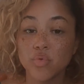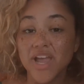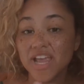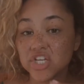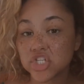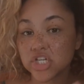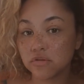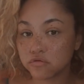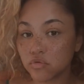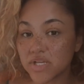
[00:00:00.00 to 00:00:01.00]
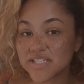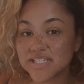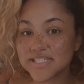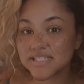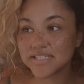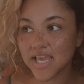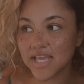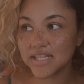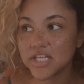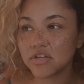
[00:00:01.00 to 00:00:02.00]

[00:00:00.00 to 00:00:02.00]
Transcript: with Asian influences, they